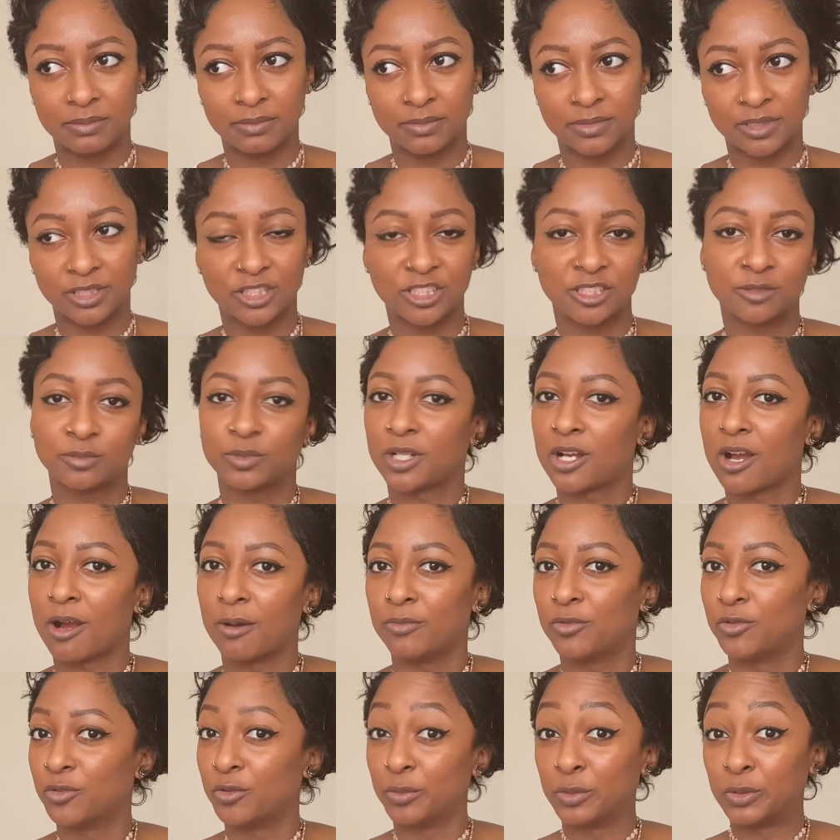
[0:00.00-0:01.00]
It's just
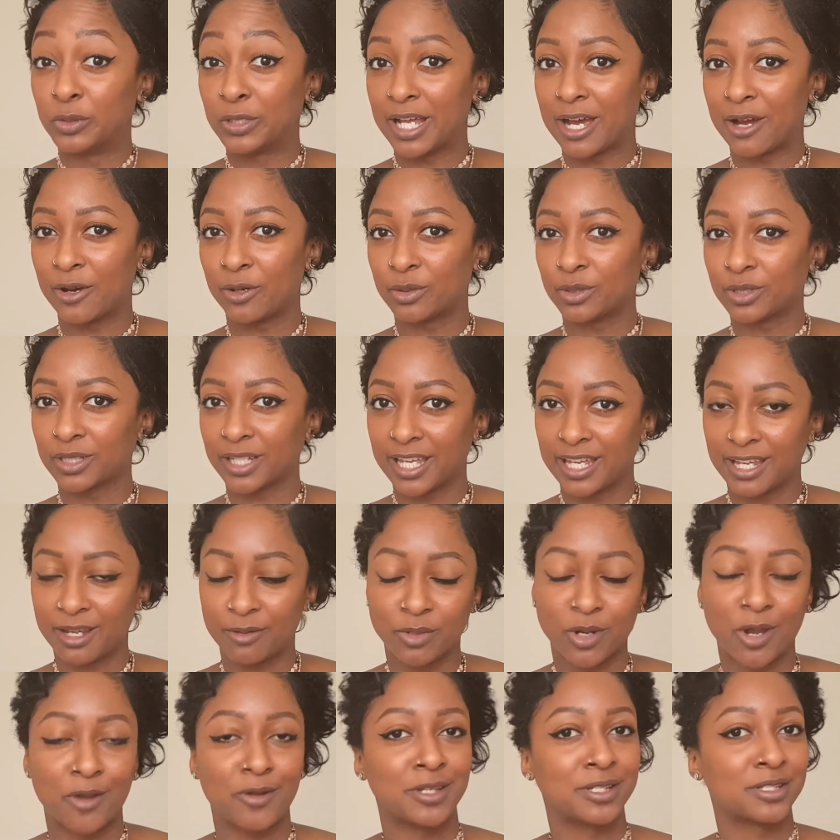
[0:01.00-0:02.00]
become normal now, okay? I'm
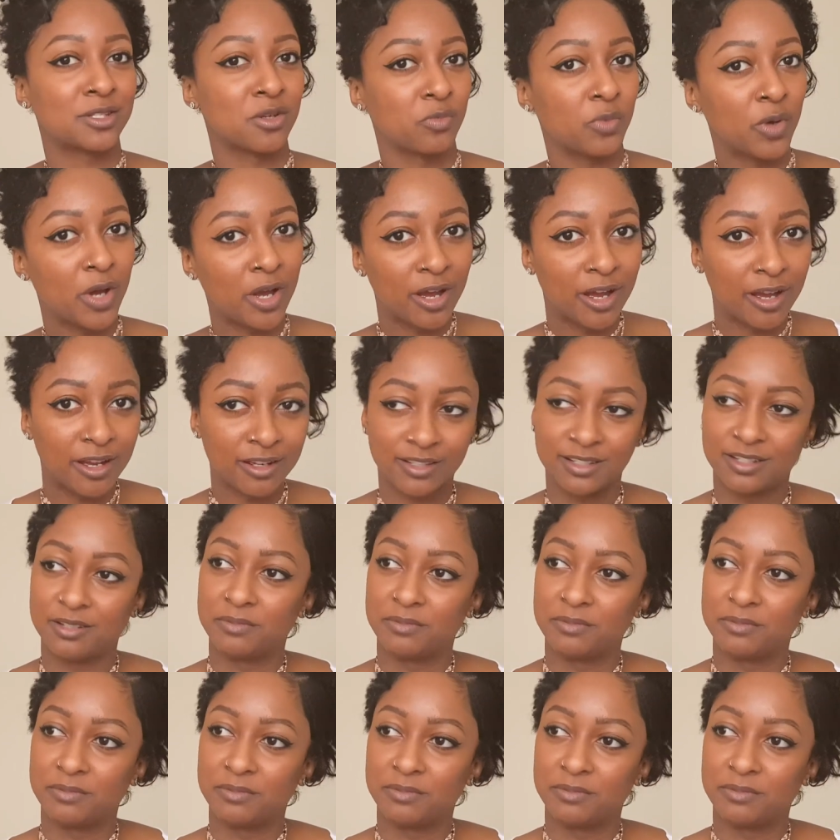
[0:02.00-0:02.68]
going to work,